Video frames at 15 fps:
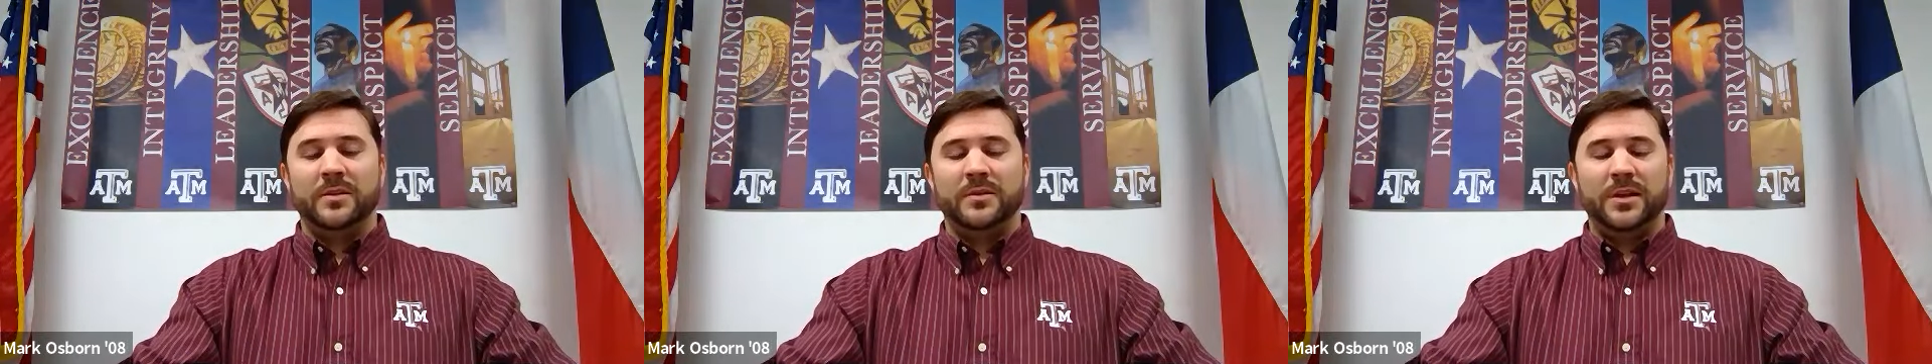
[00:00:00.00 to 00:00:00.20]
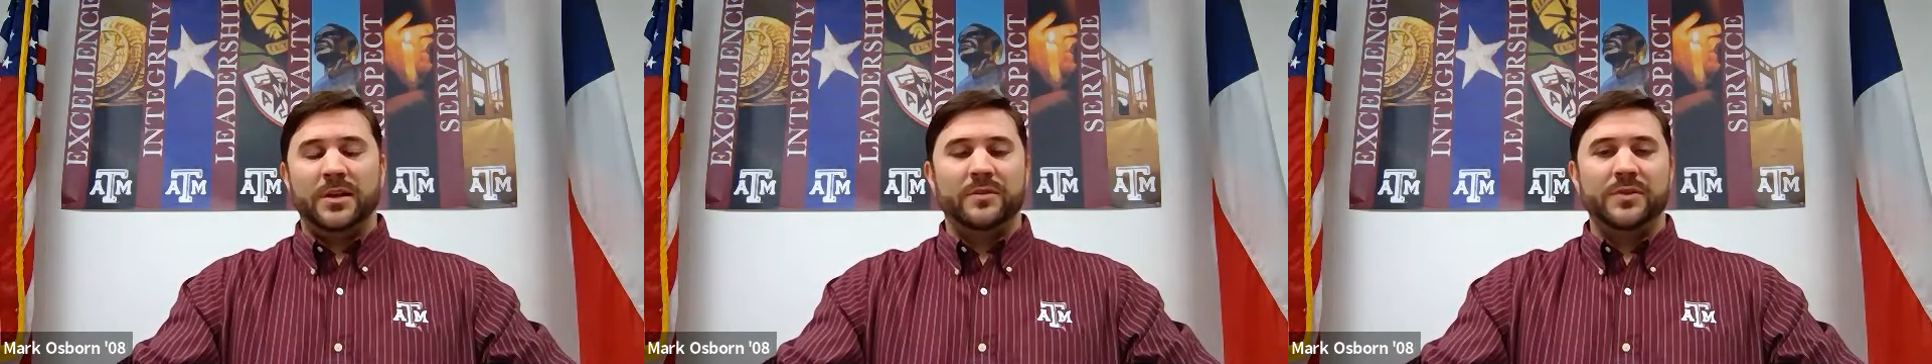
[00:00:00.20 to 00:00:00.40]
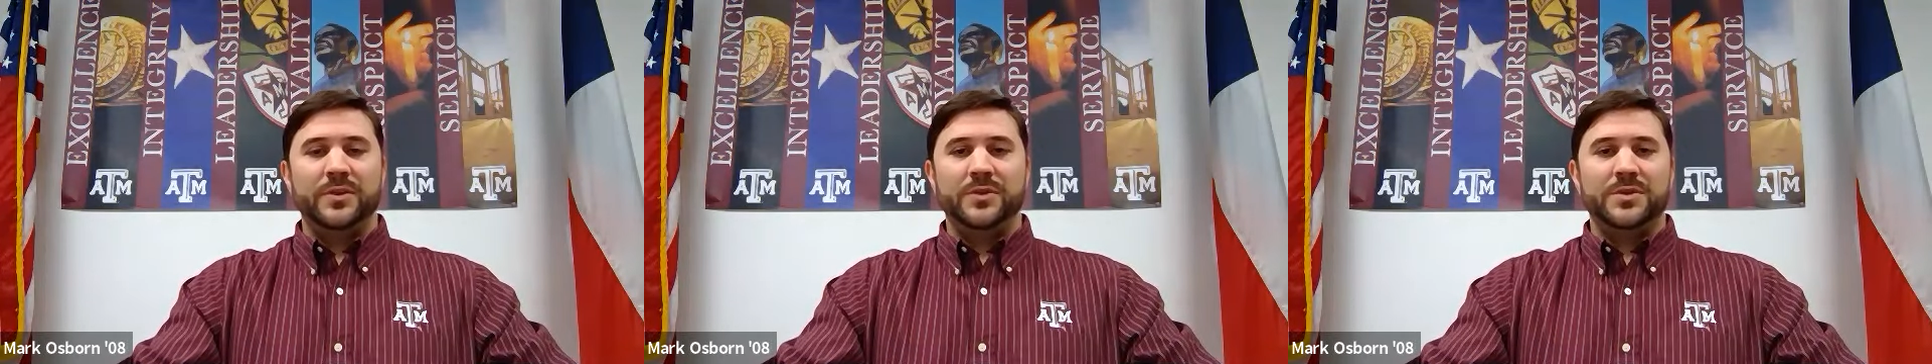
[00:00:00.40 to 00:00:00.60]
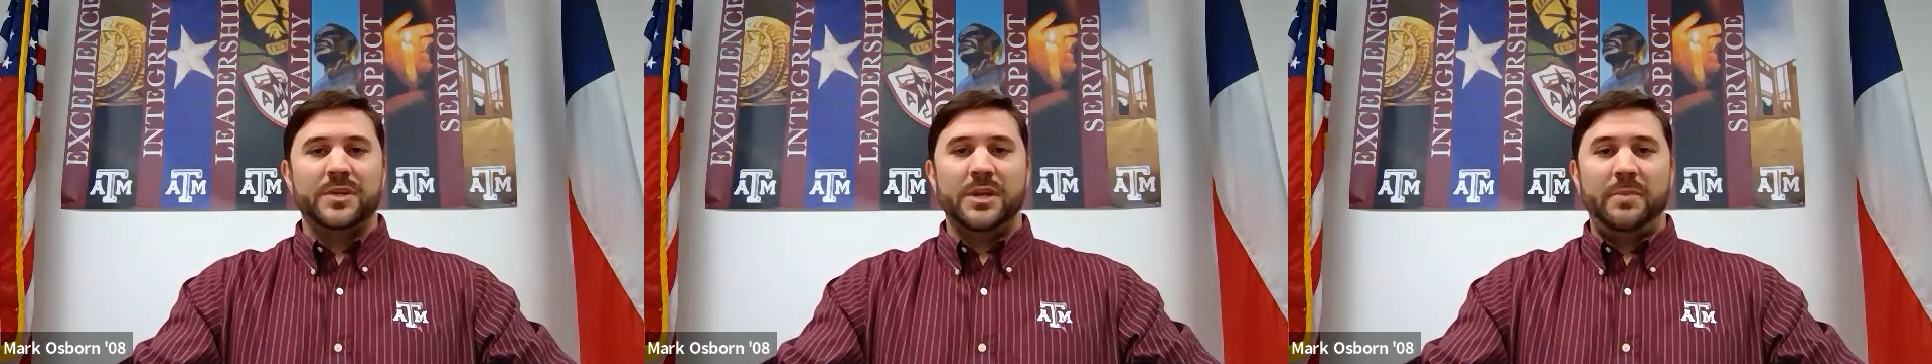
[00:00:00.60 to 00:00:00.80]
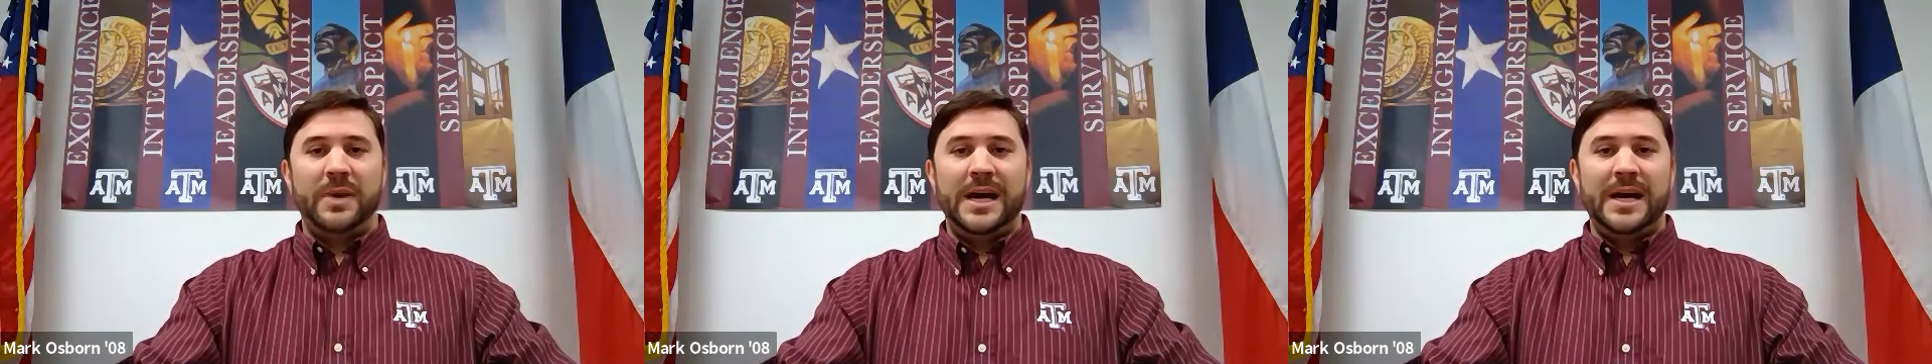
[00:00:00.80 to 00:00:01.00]
interviews in
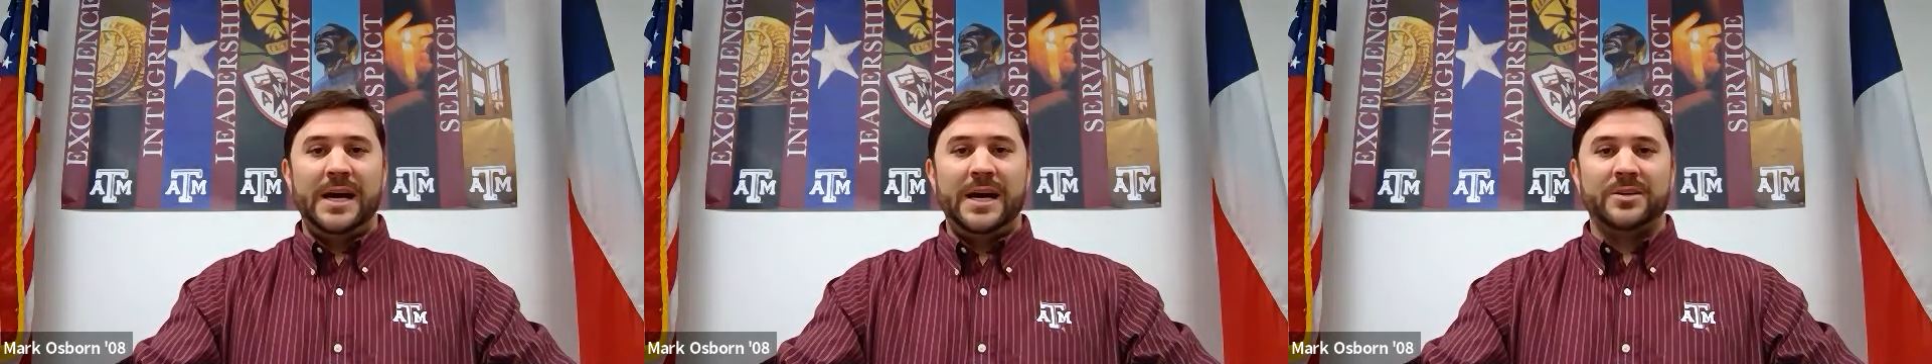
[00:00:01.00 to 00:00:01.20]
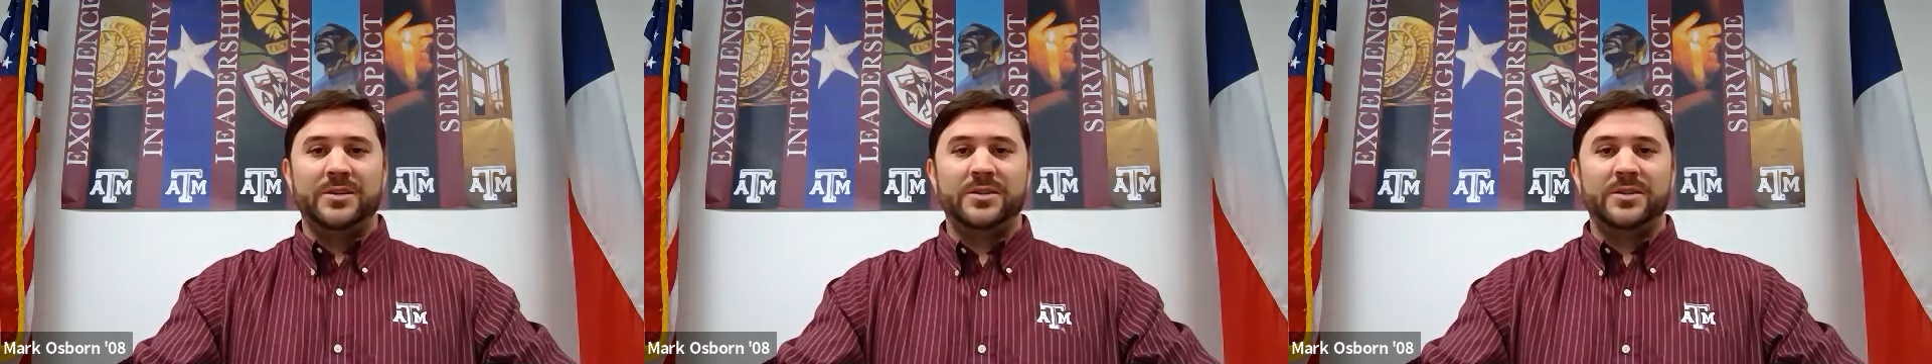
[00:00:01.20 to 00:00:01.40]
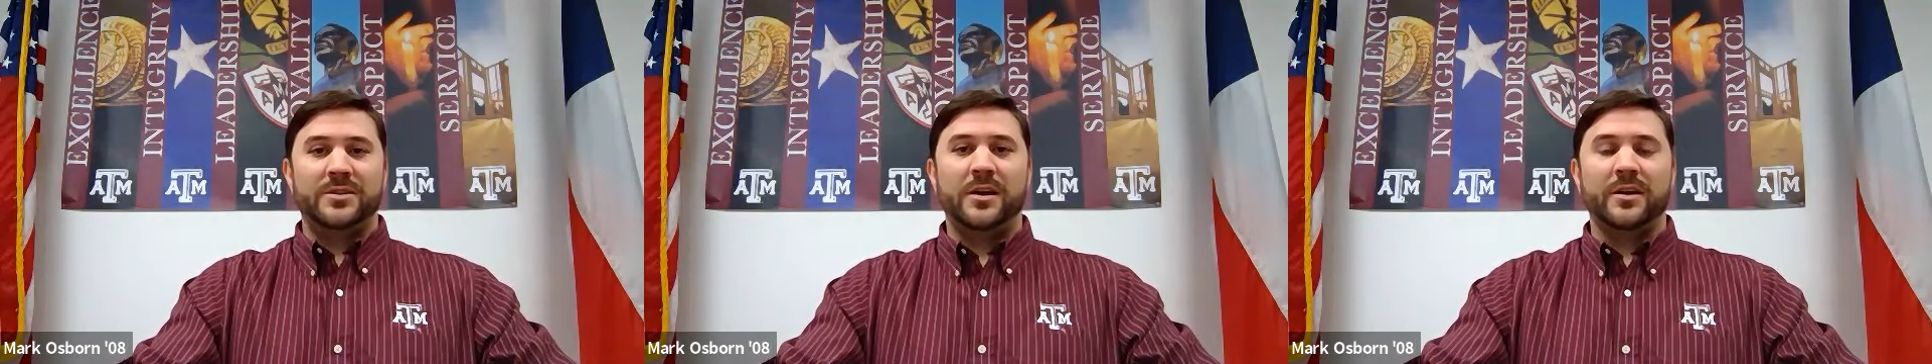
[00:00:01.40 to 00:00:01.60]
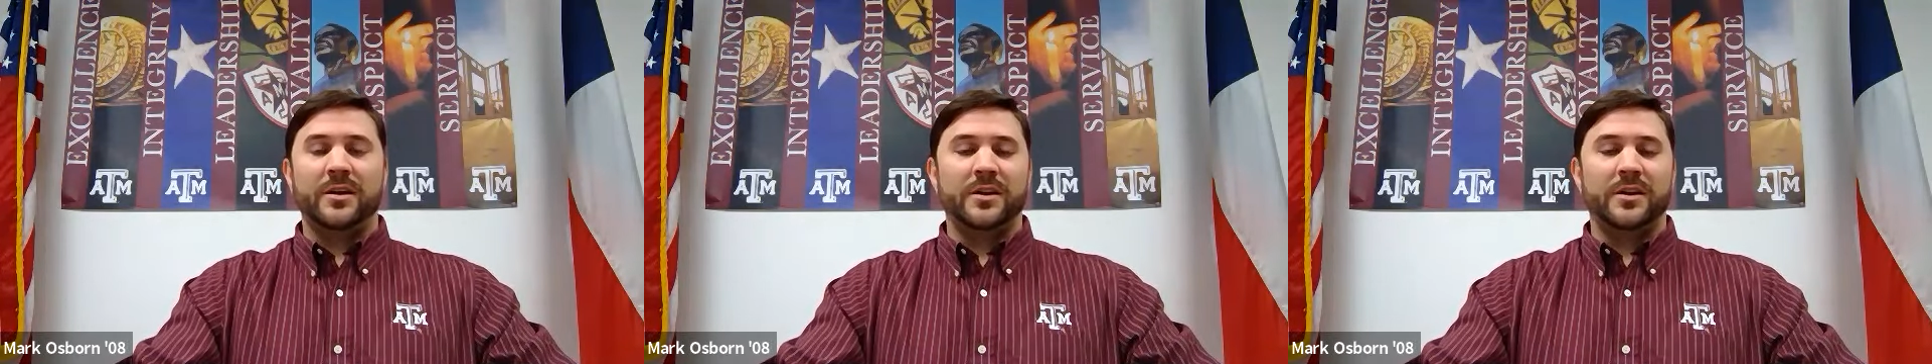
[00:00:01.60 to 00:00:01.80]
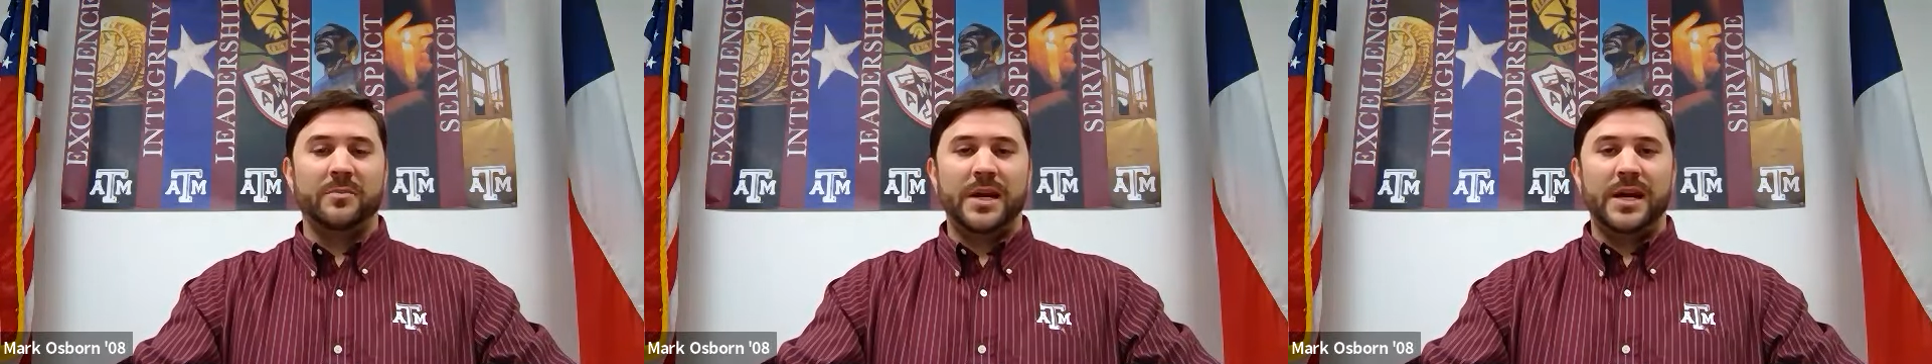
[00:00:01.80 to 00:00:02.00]
the past
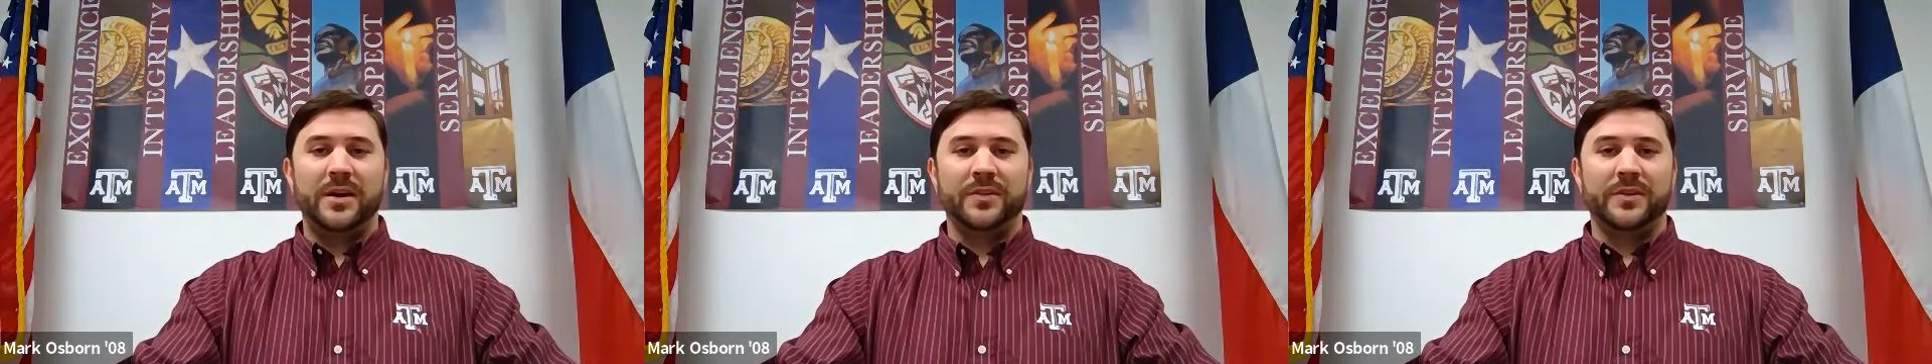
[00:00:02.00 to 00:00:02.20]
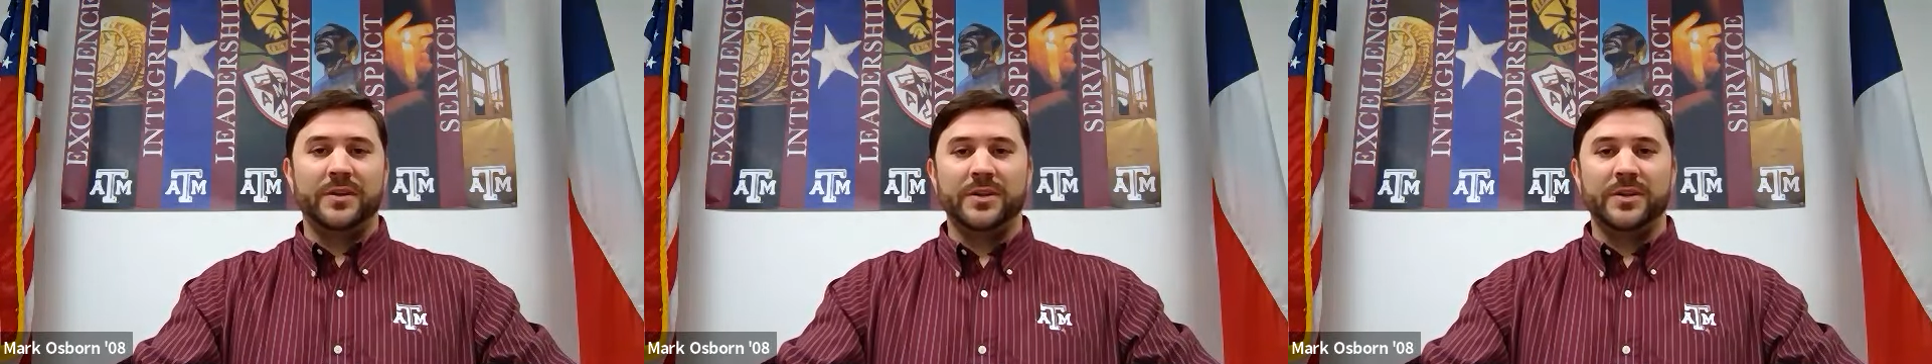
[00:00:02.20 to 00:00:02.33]
talking about the